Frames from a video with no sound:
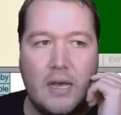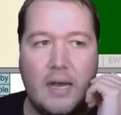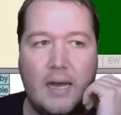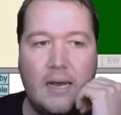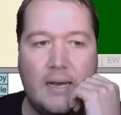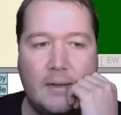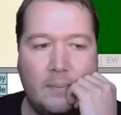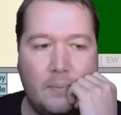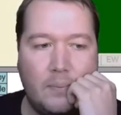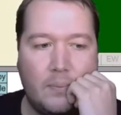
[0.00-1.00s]

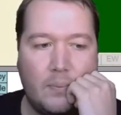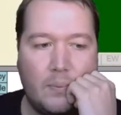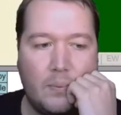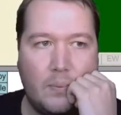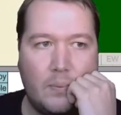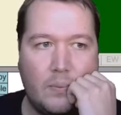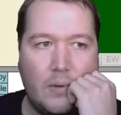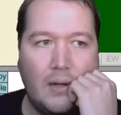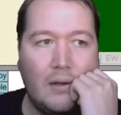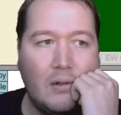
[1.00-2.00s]

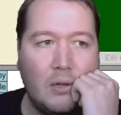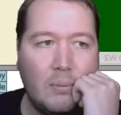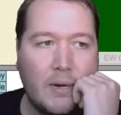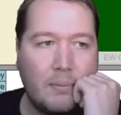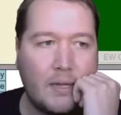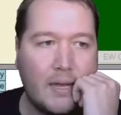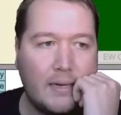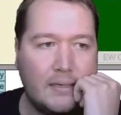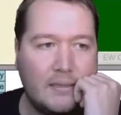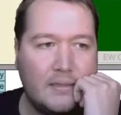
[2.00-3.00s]
I'll open up the
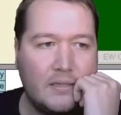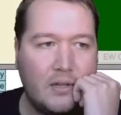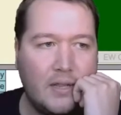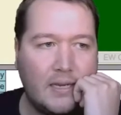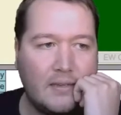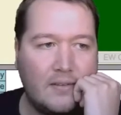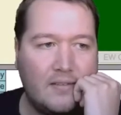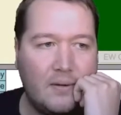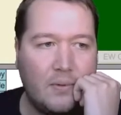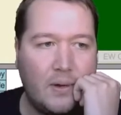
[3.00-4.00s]
cards so that you can
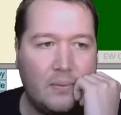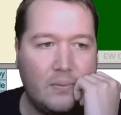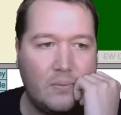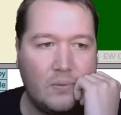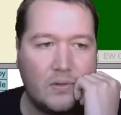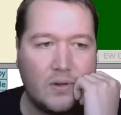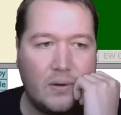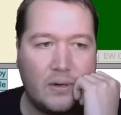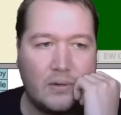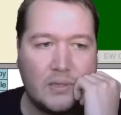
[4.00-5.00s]
see what's
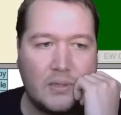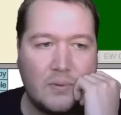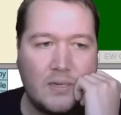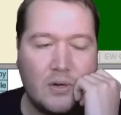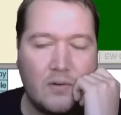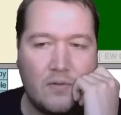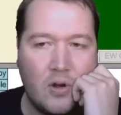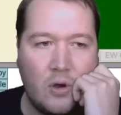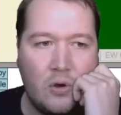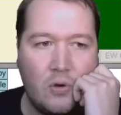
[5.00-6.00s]
going on, because we sort of
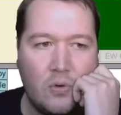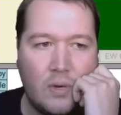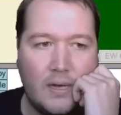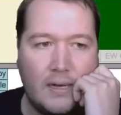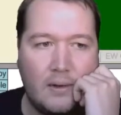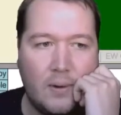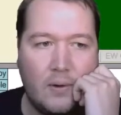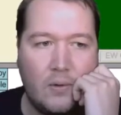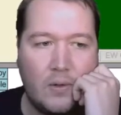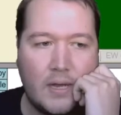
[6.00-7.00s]
know where
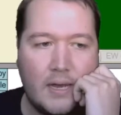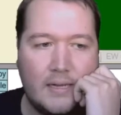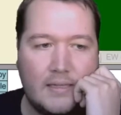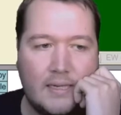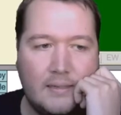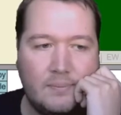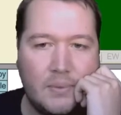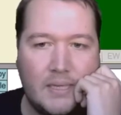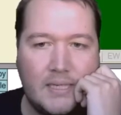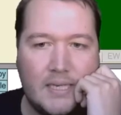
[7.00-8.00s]
all the cards are
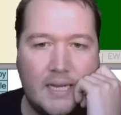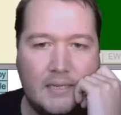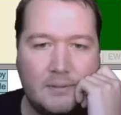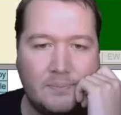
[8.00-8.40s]
by this stage.